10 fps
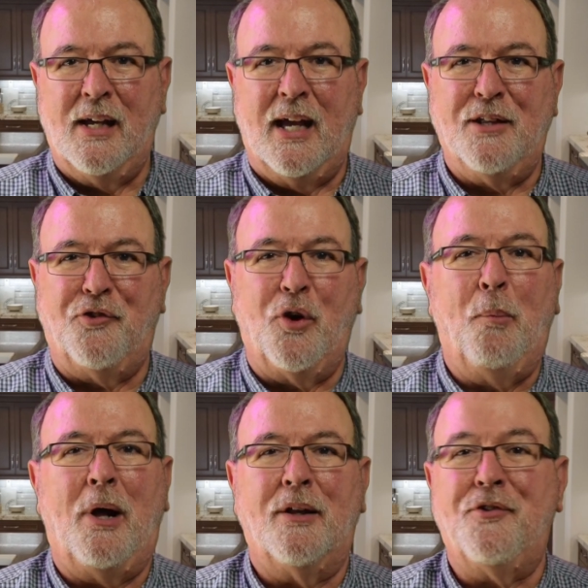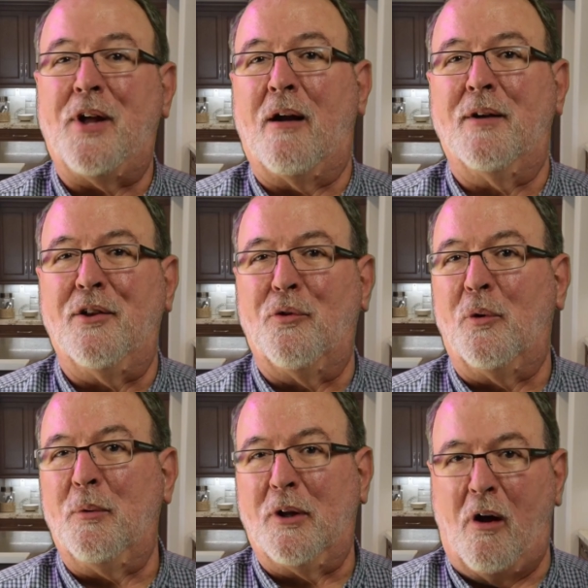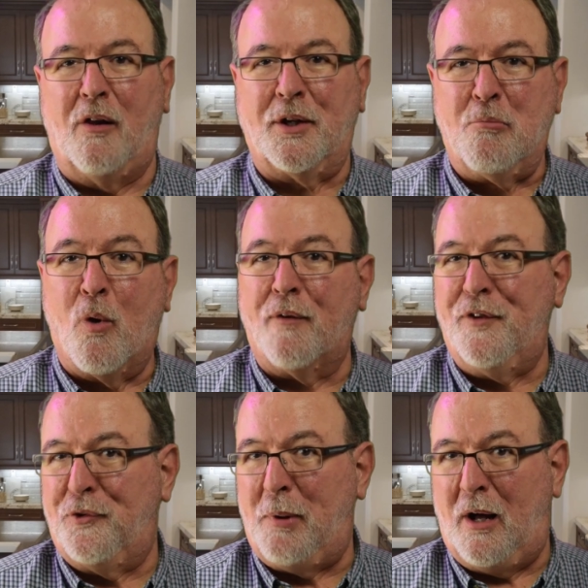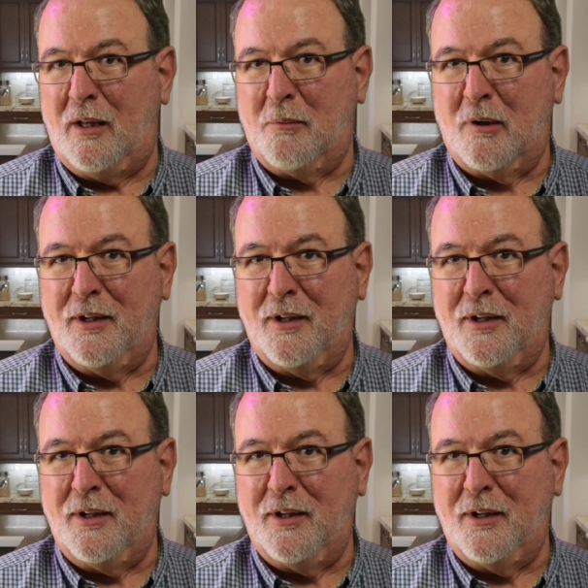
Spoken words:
And so polystyrene is what we would call an amorphous polymer.